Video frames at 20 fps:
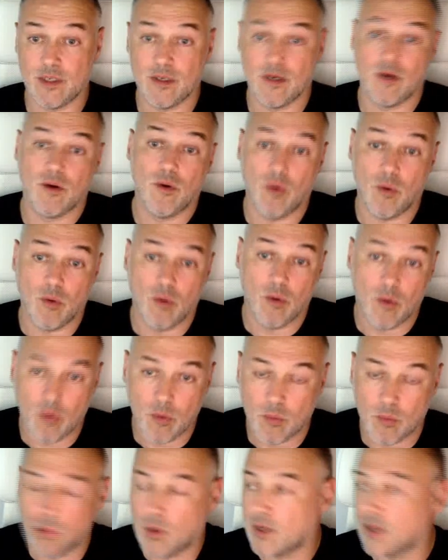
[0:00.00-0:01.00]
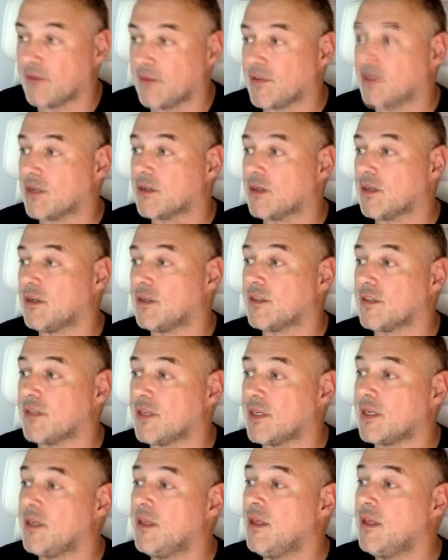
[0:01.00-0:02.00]
or whatever kind of thing.
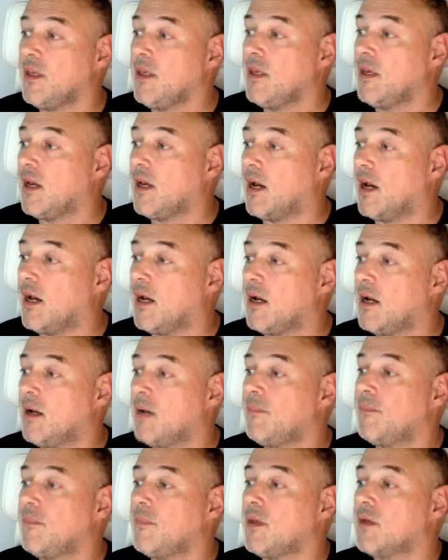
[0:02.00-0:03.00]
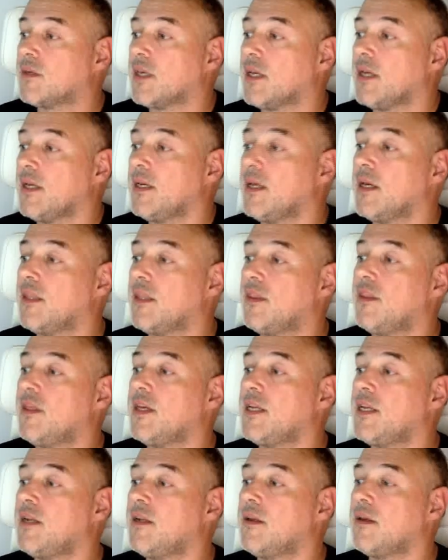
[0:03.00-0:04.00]
Okay, and
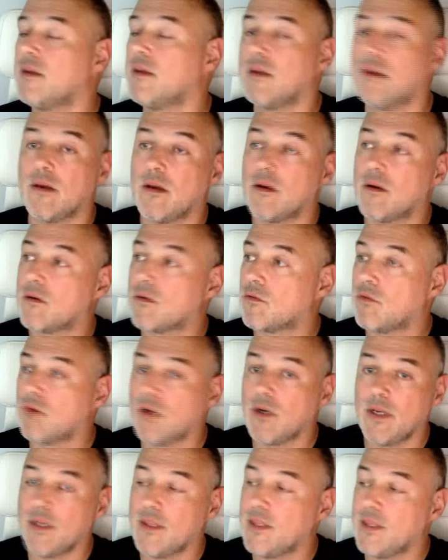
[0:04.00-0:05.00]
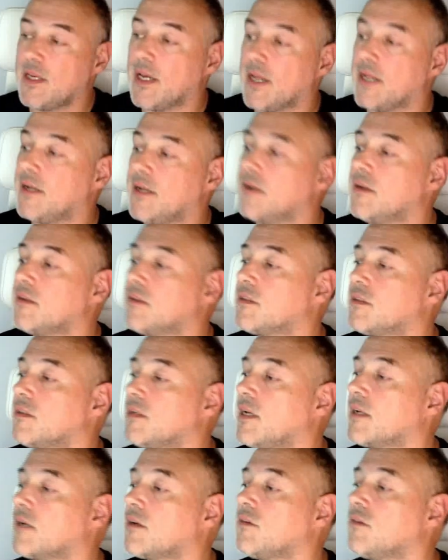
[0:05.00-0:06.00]
then right at the end,
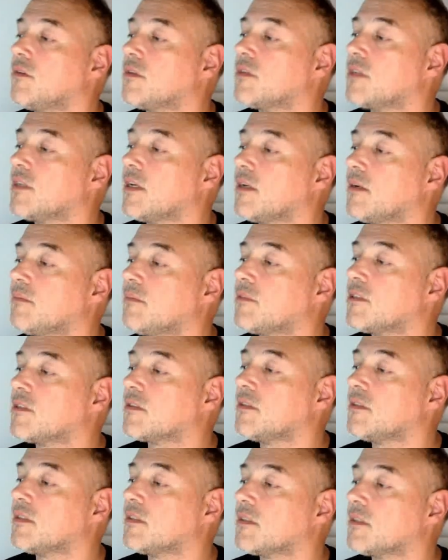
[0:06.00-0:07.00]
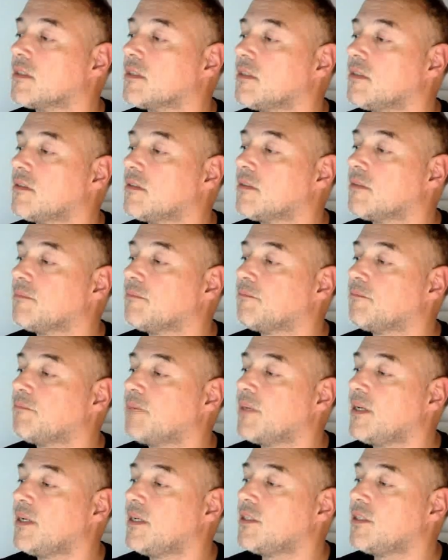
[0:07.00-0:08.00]
hang on a sec, I'm just going to go to
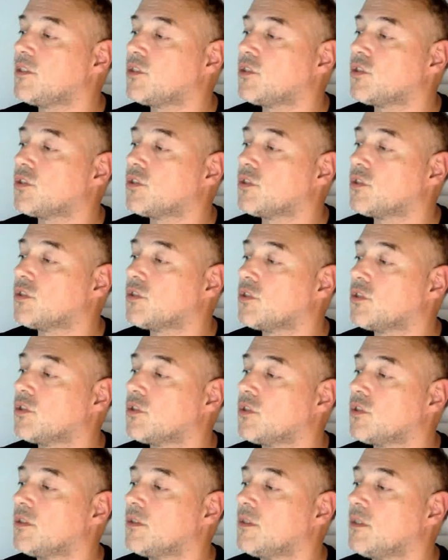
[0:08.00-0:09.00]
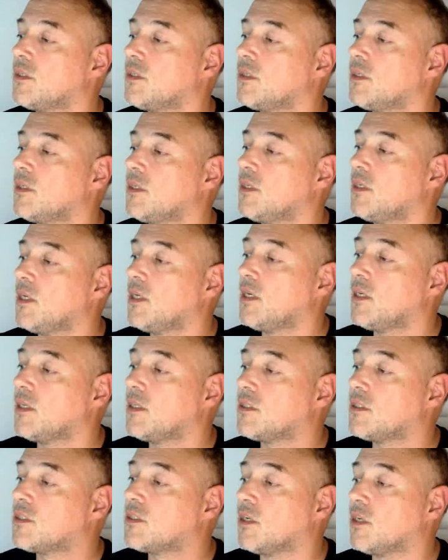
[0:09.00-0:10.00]
pitch.
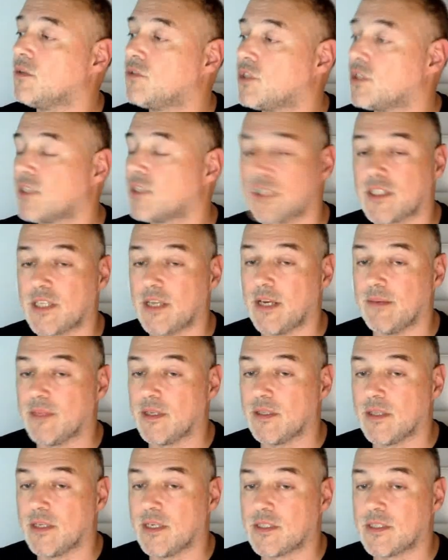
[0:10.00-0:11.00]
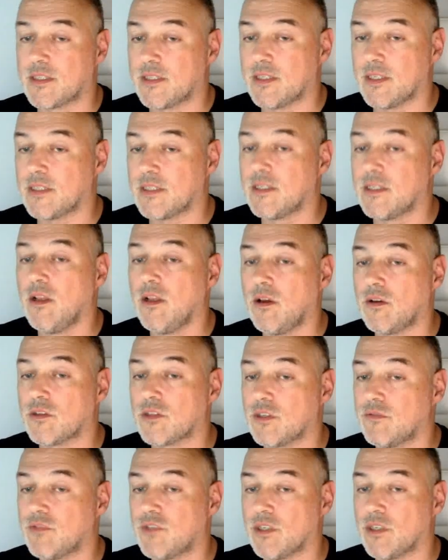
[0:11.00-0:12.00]
So just accept that there's lots
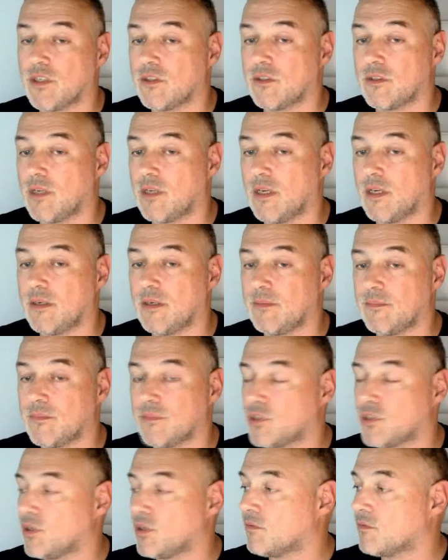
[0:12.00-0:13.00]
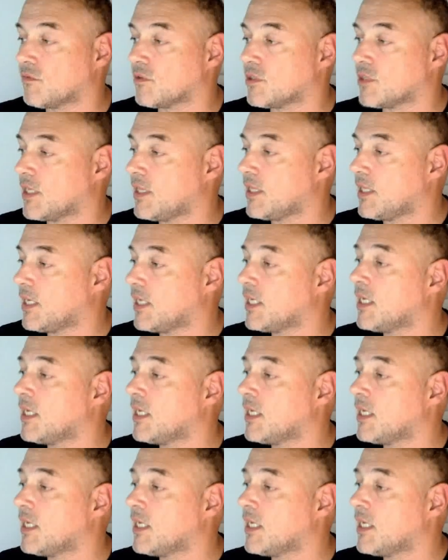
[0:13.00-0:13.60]
of genres in there.